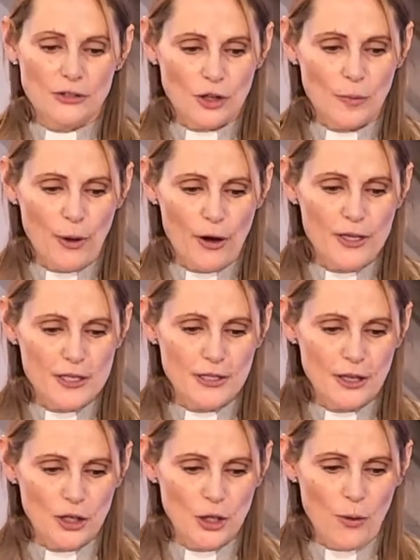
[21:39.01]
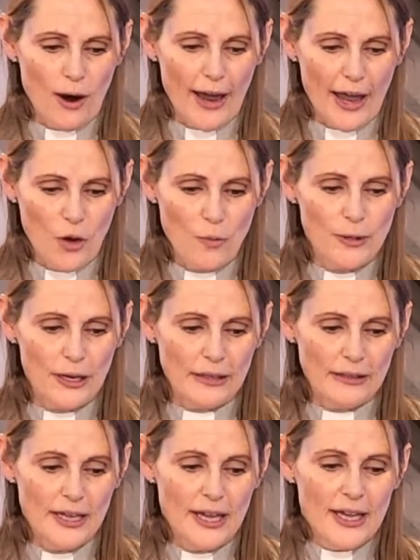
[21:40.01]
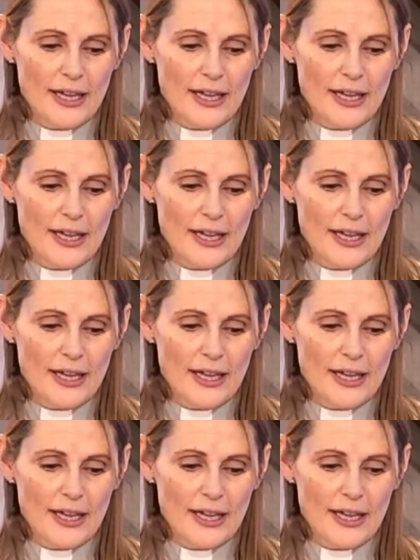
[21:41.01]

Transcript: to the person that you are helping.